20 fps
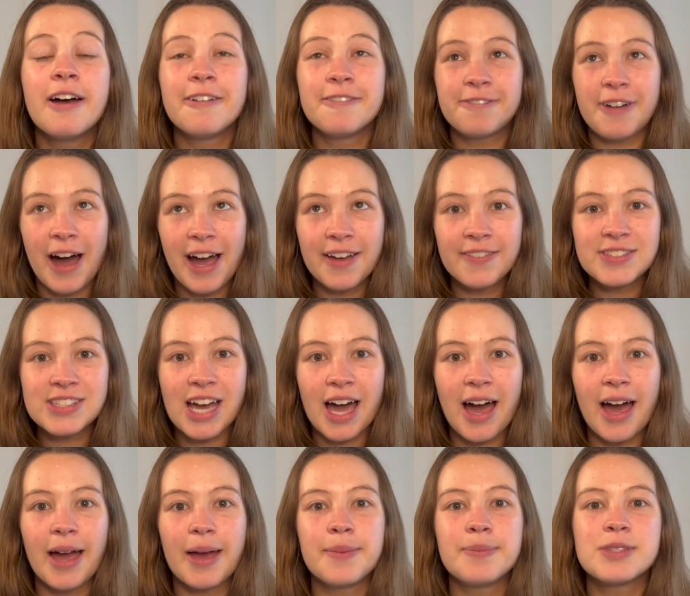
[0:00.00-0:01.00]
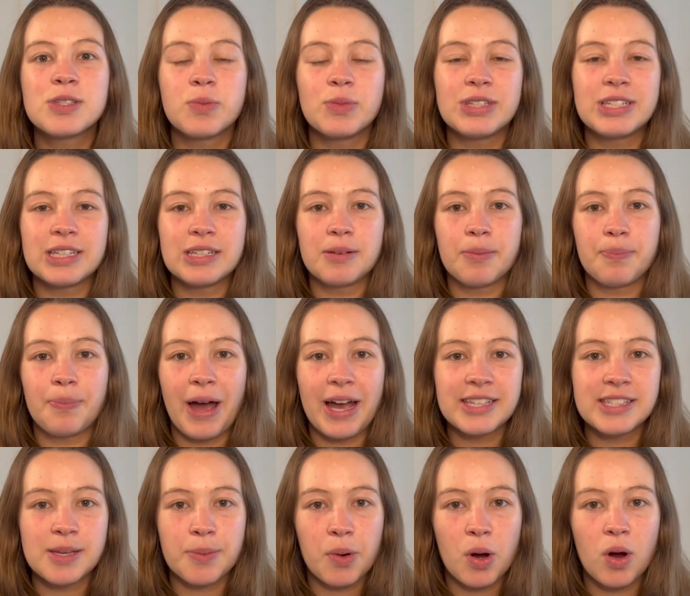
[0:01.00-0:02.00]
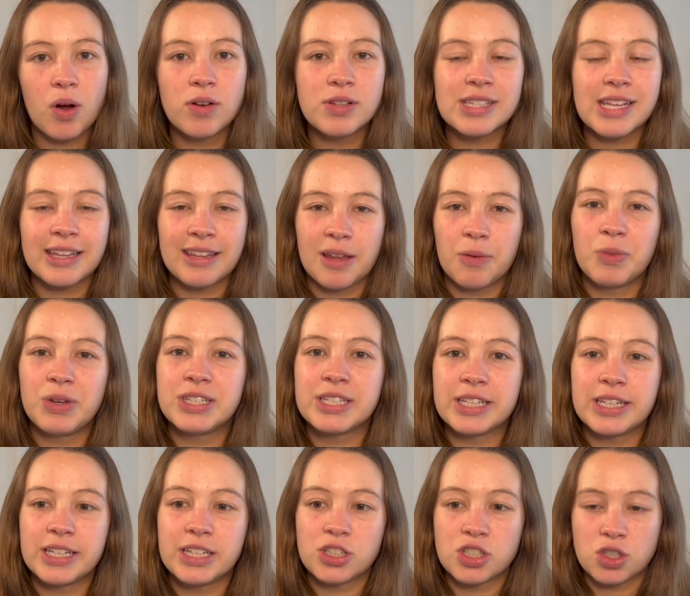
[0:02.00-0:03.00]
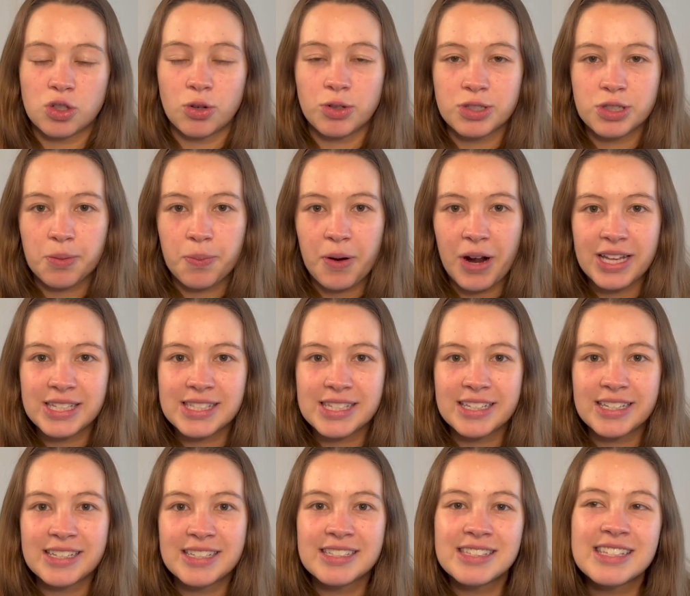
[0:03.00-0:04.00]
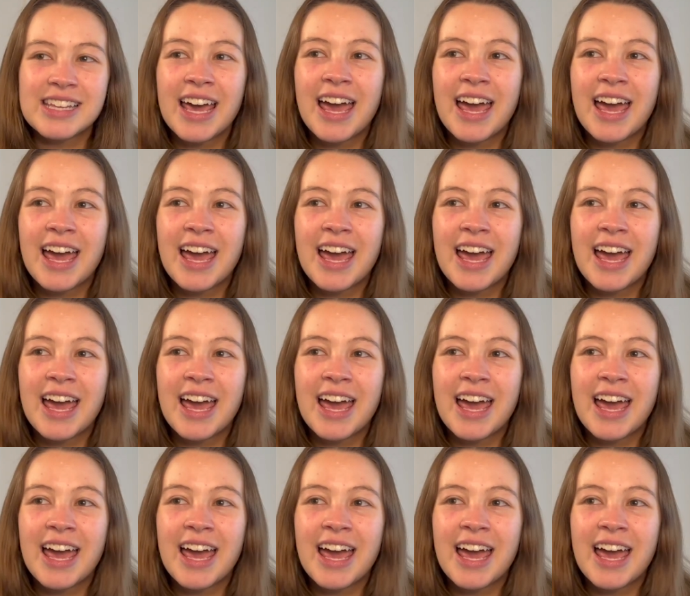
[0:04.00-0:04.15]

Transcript: 5 times we did bicep curls, and then we did shoulder presses.